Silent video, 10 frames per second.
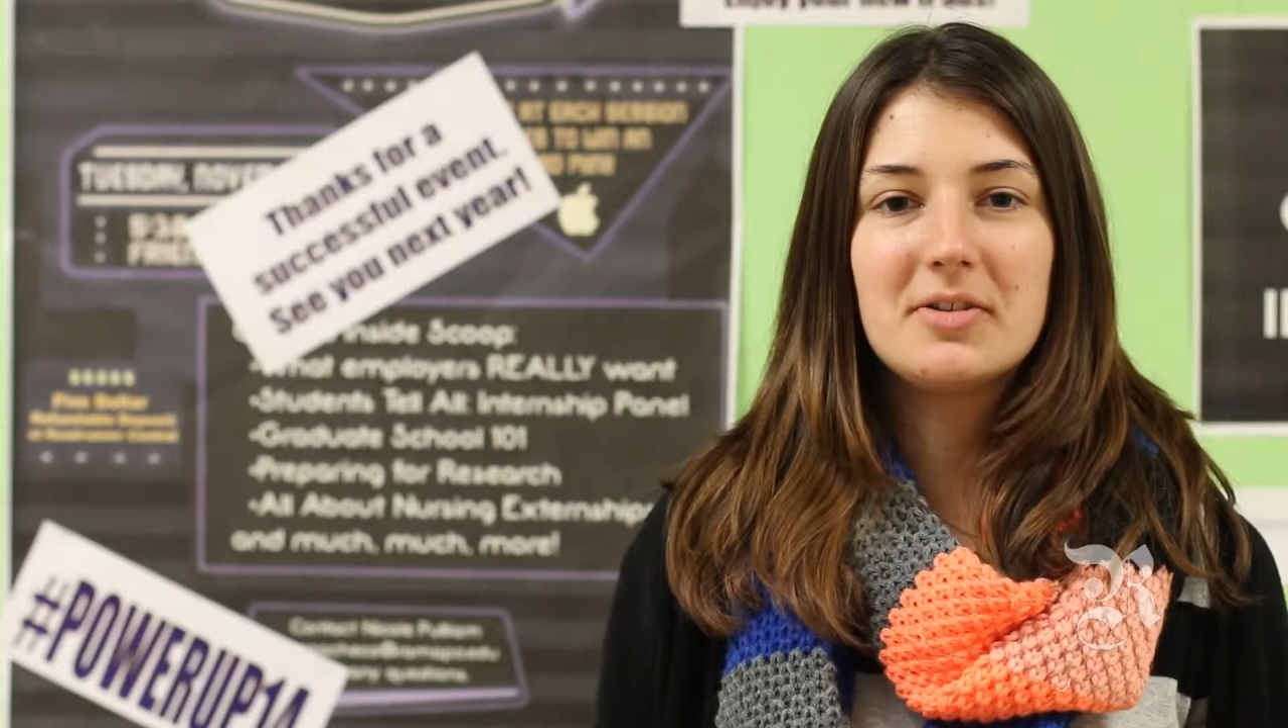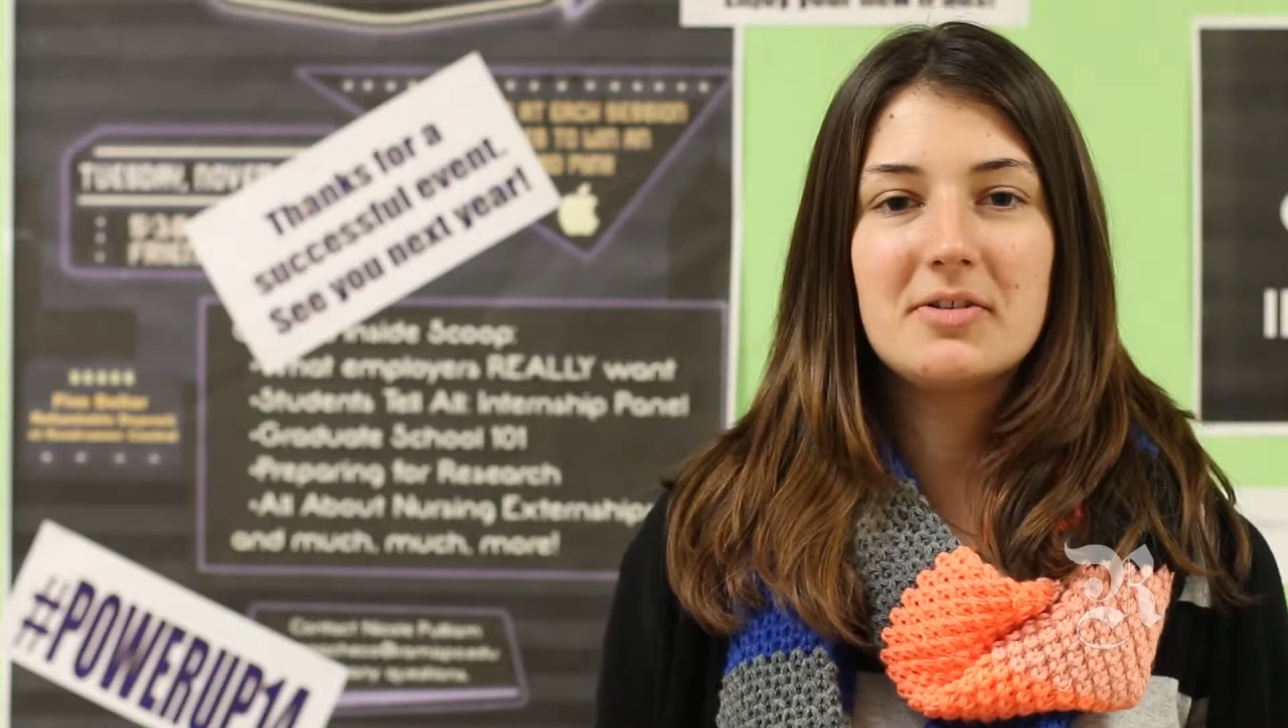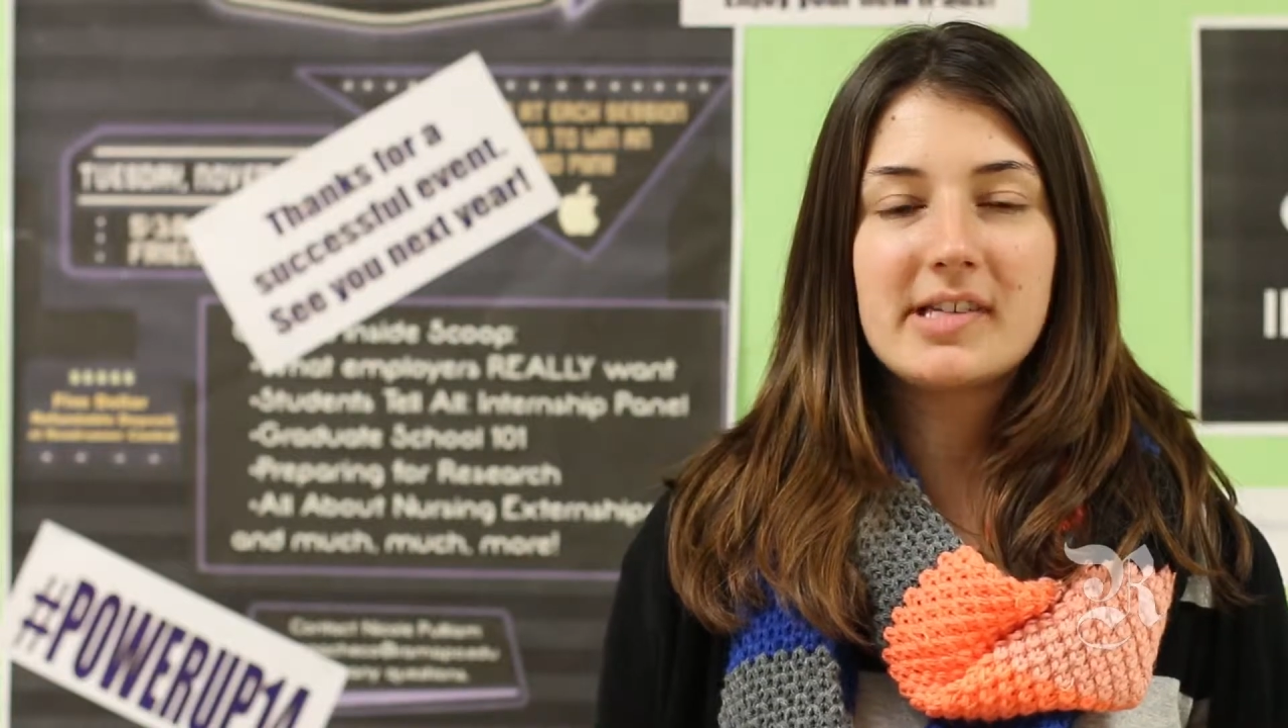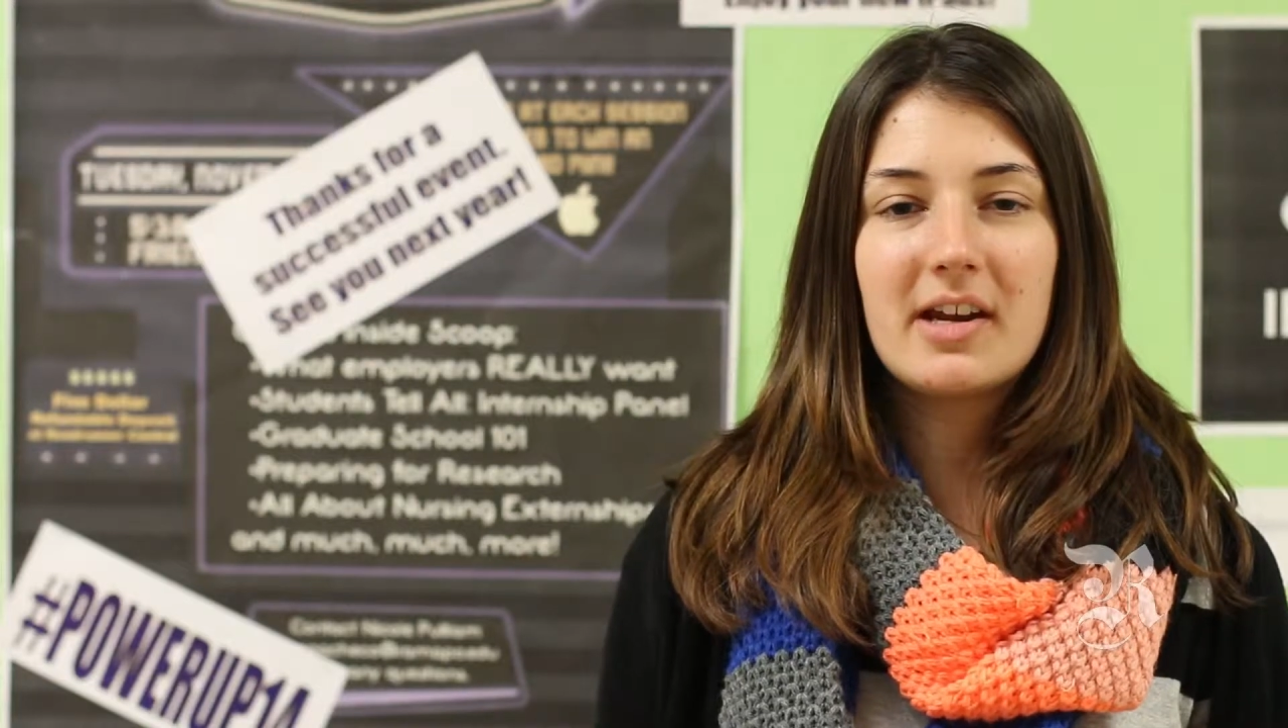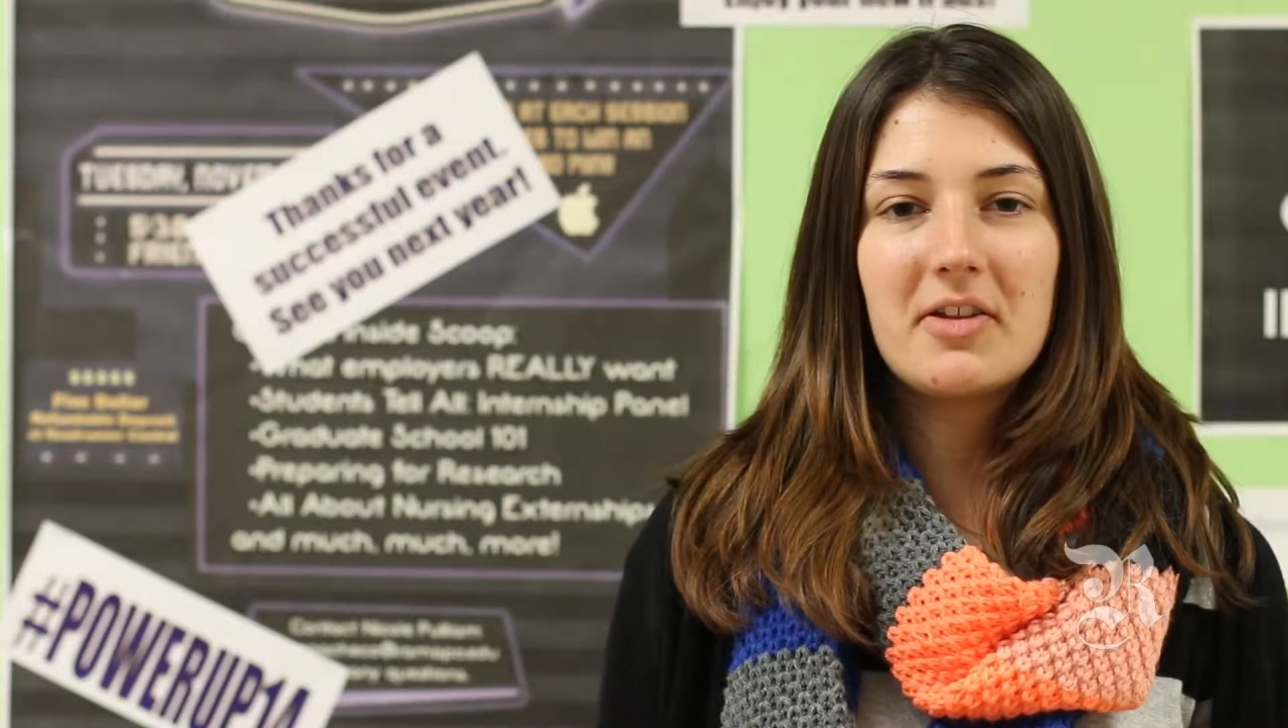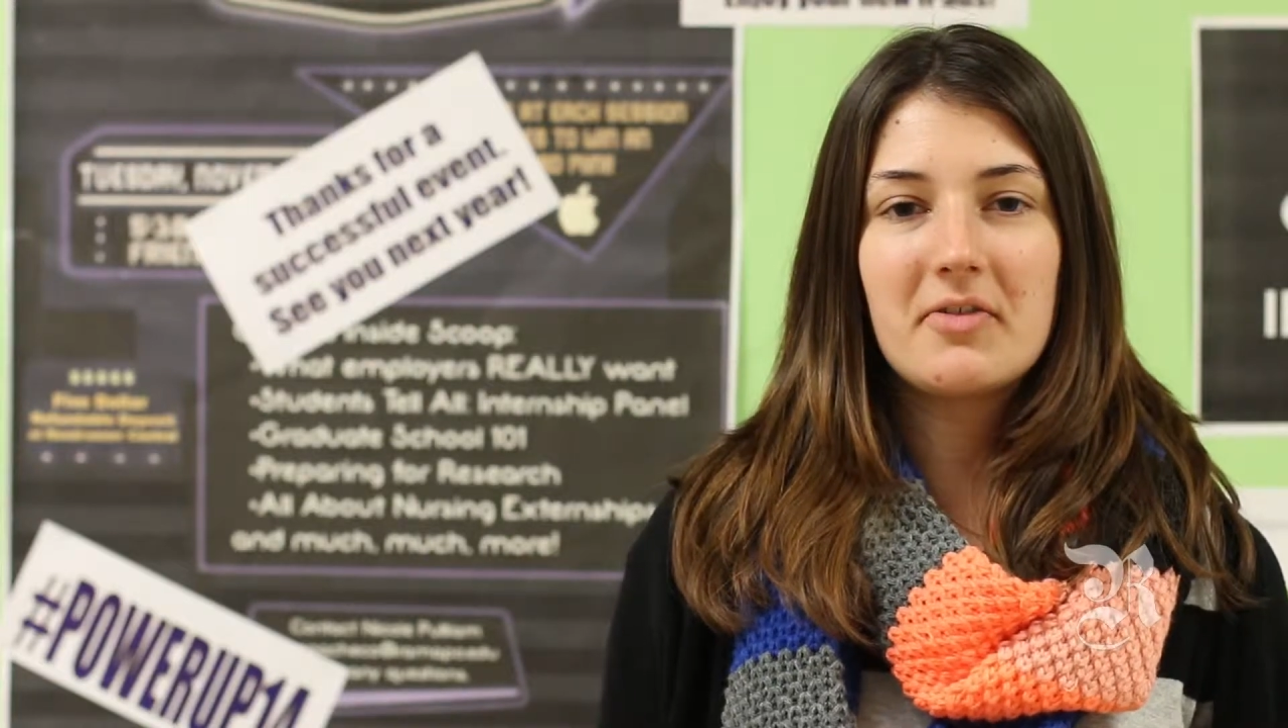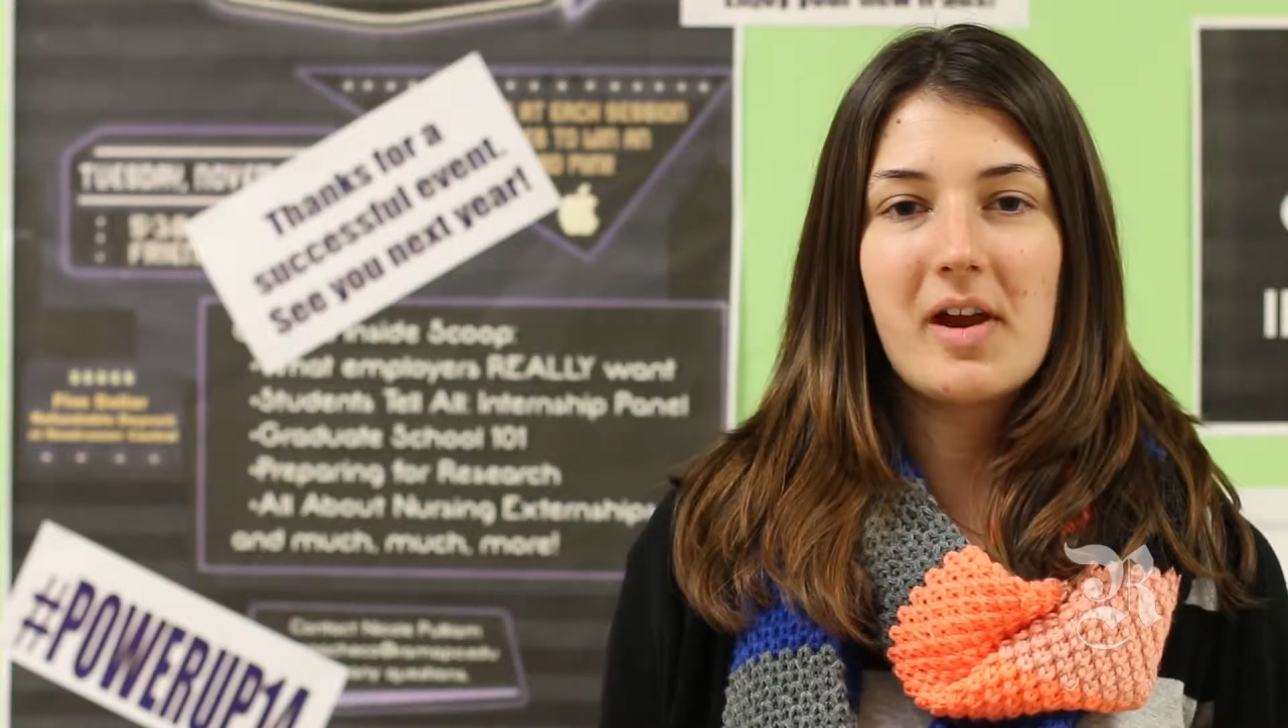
news editor of the